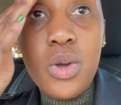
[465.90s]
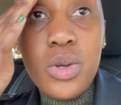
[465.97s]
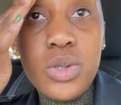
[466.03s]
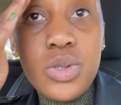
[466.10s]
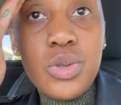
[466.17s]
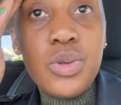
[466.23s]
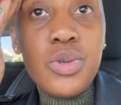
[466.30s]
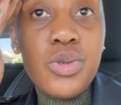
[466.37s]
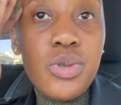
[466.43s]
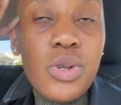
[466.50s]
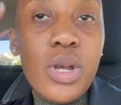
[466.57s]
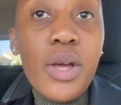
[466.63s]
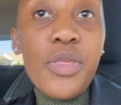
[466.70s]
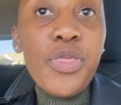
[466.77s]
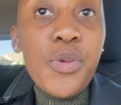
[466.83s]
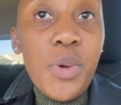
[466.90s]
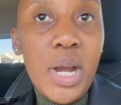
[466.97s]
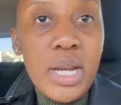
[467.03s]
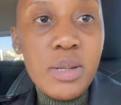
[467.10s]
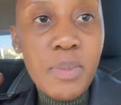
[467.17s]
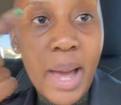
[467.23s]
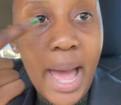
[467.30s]
to
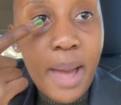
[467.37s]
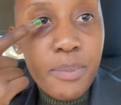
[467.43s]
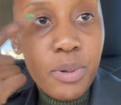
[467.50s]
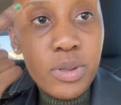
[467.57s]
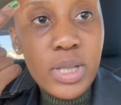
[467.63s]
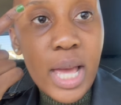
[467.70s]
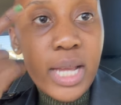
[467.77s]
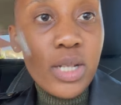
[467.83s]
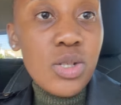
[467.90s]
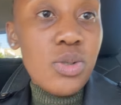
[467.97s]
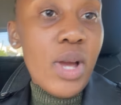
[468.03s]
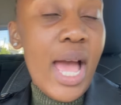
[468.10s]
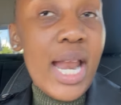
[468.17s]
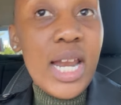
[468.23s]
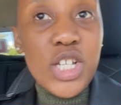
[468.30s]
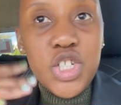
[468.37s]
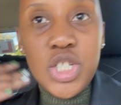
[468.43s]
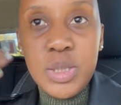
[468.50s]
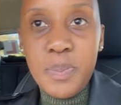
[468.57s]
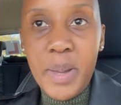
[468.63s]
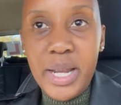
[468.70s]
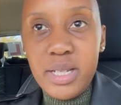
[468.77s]
thread my eyebrows and do
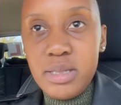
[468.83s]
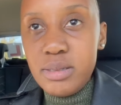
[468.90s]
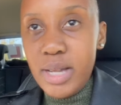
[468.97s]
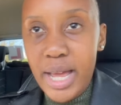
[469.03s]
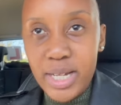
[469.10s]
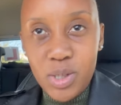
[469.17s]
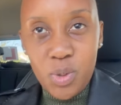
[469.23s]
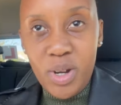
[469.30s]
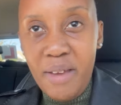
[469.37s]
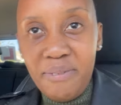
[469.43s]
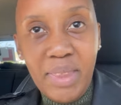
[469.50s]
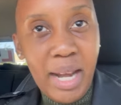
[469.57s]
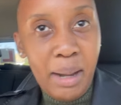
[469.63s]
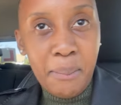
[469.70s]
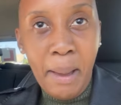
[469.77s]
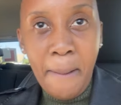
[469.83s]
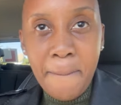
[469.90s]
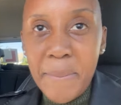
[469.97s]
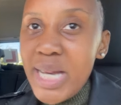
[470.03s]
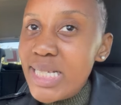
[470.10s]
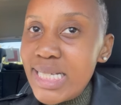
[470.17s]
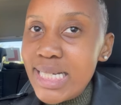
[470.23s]
eyelashes but I don't have that in my
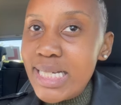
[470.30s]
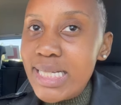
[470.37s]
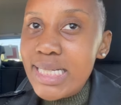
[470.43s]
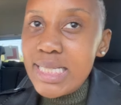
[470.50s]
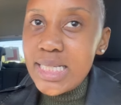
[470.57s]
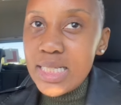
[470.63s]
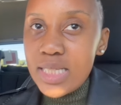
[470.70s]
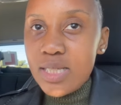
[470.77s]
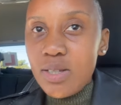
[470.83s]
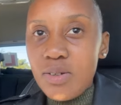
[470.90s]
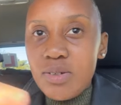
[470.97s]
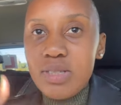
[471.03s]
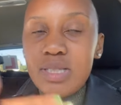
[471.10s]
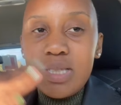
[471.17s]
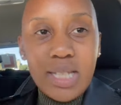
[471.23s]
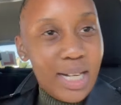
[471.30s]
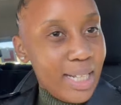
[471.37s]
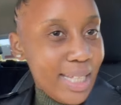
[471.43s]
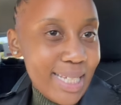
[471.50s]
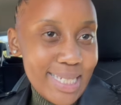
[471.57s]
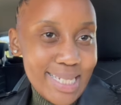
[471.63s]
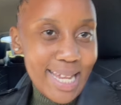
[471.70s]
budget so it didn't
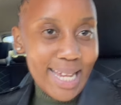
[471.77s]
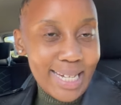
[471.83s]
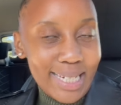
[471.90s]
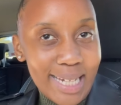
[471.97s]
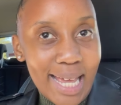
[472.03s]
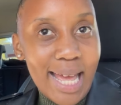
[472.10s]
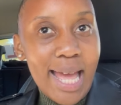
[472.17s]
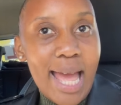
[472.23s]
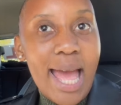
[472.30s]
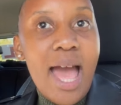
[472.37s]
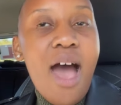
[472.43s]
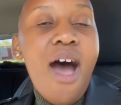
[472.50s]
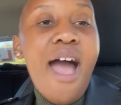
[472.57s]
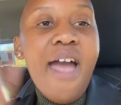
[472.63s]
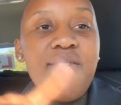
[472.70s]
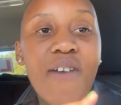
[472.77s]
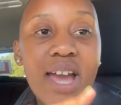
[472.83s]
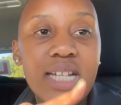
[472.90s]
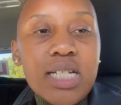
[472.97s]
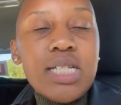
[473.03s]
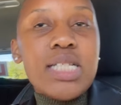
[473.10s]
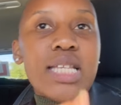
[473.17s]
get done however I
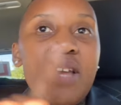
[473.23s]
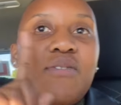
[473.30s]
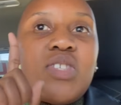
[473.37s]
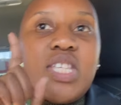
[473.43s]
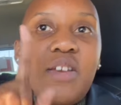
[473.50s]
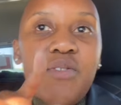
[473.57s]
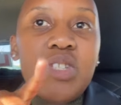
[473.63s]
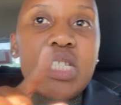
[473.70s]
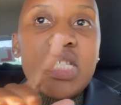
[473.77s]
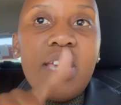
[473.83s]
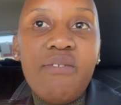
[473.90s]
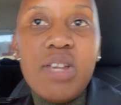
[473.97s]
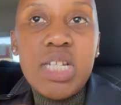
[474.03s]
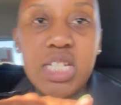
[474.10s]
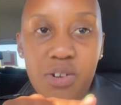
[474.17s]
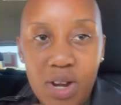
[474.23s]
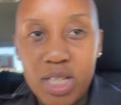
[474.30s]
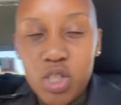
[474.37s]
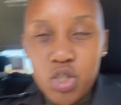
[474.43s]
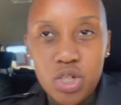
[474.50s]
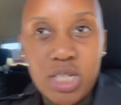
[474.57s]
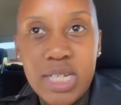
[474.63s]
did save, save 70
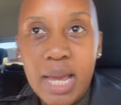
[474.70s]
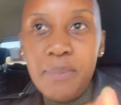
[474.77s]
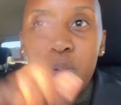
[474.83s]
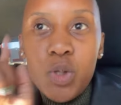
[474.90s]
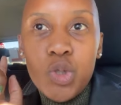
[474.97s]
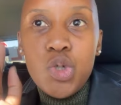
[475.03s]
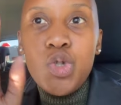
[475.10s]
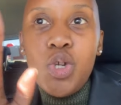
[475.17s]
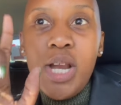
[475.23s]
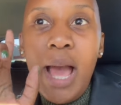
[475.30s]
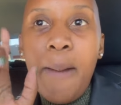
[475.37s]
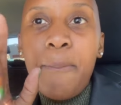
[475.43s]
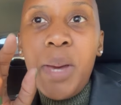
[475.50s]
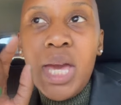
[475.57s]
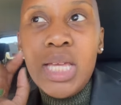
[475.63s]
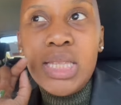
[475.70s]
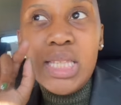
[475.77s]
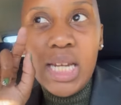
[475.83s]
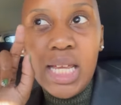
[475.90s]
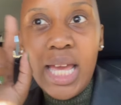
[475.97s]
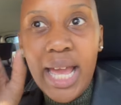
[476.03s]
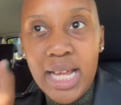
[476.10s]
rands today because usually I pay
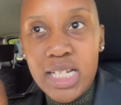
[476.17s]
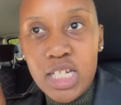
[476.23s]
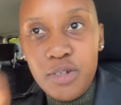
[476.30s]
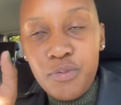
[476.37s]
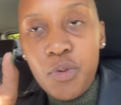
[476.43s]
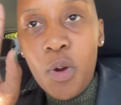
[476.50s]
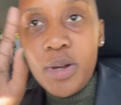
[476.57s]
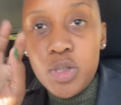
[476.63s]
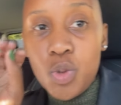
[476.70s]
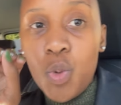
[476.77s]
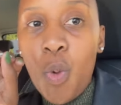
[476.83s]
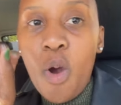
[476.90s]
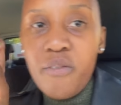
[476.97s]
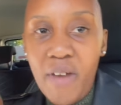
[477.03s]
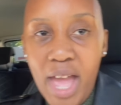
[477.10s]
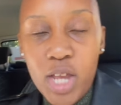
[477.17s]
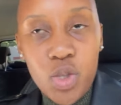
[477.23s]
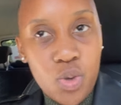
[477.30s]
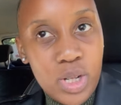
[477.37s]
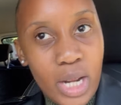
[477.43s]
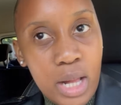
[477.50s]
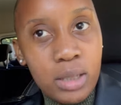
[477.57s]
380 for a soak off and
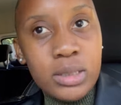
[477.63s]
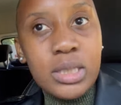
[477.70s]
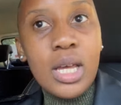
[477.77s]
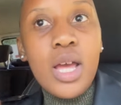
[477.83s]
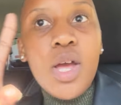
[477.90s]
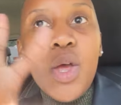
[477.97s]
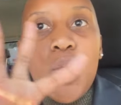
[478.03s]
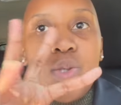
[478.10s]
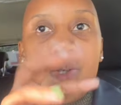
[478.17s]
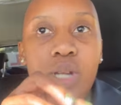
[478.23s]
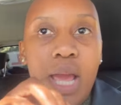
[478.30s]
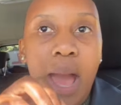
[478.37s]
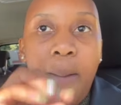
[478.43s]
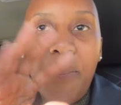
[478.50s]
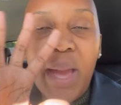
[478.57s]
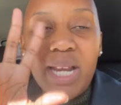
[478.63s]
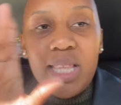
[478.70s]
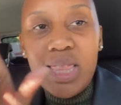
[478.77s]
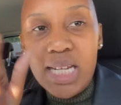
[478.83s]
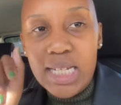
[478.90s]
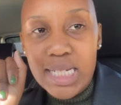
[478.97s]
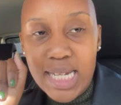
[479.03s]
new nails today I paid
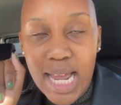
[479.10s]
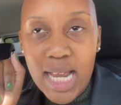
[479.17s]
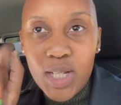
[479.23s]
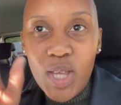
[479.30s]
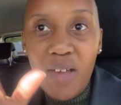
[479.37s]
310 so I